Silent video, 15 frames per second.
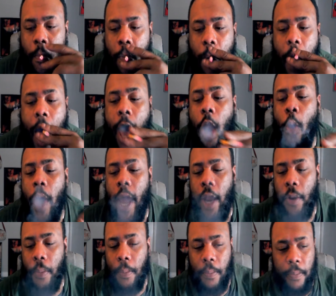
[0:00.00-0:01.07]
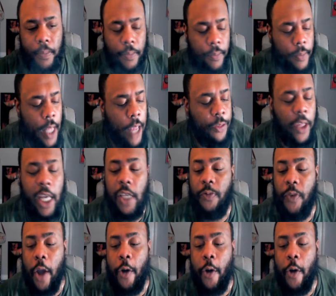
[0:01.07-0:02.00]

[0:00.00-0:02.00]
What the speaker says: I don't hate him. I think he's very